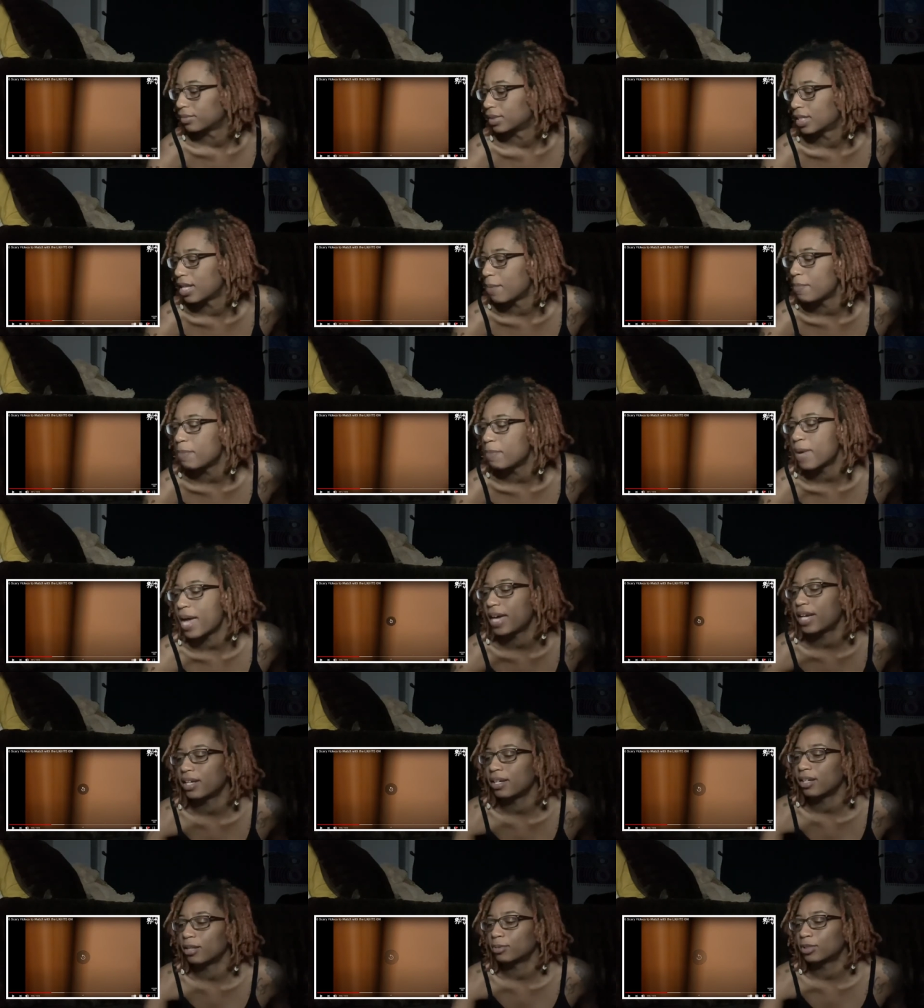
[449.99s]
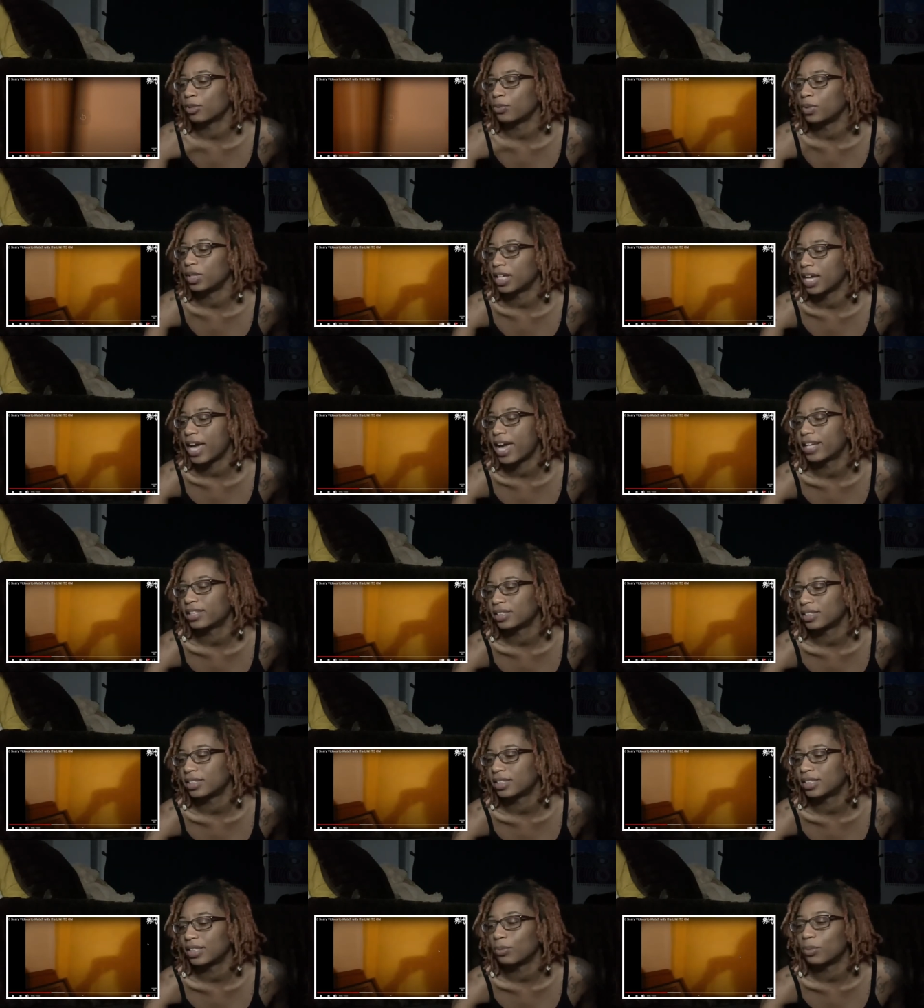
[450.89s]
Let me back it up so we can
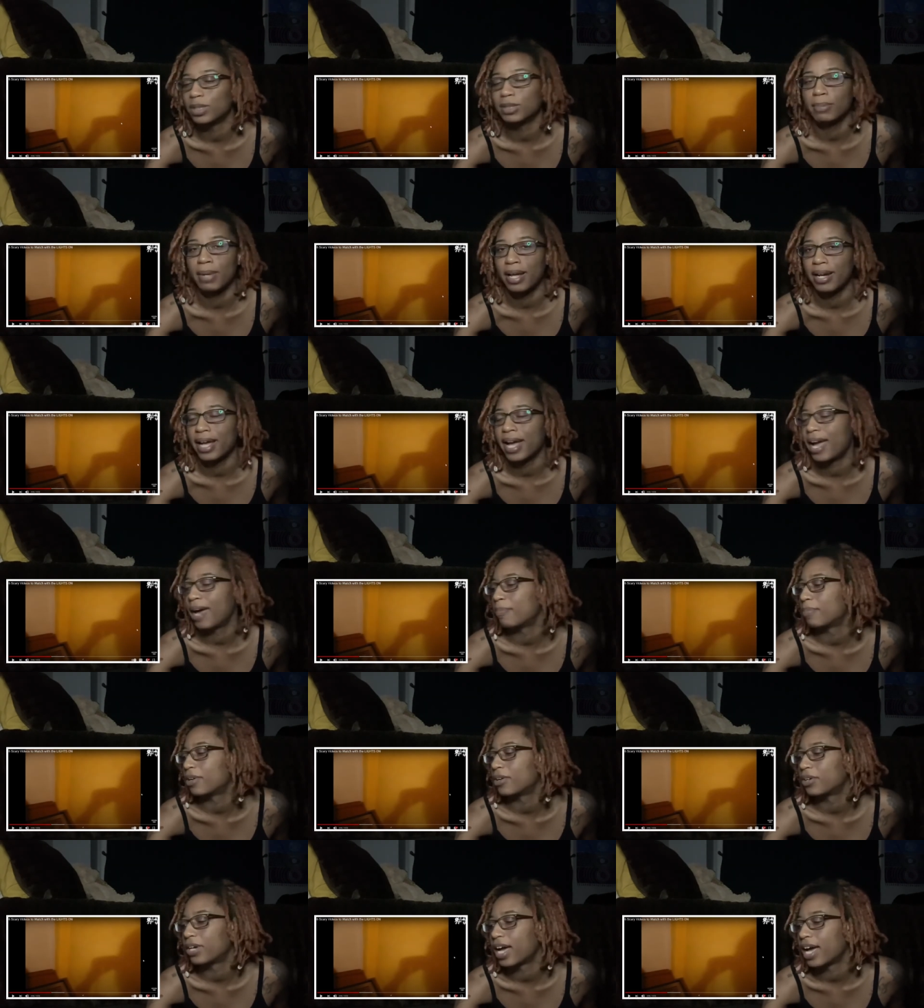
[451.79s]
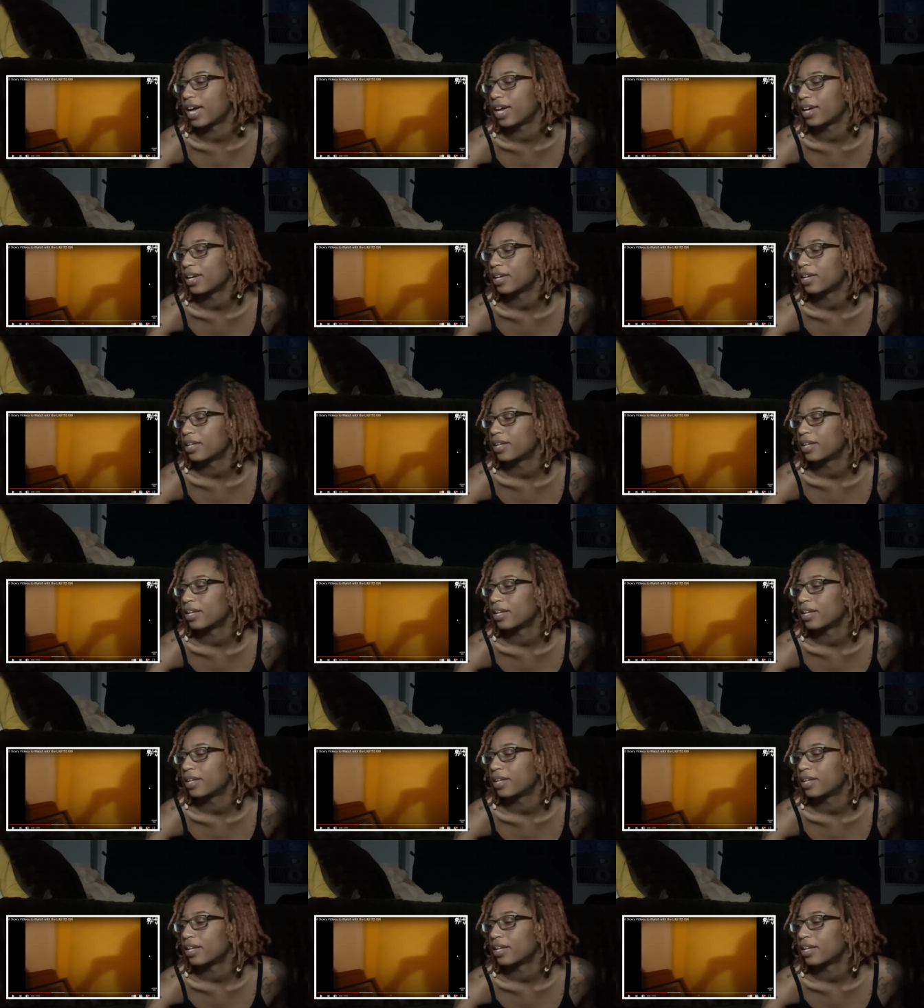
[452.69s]
actually see what's about to happen, okay?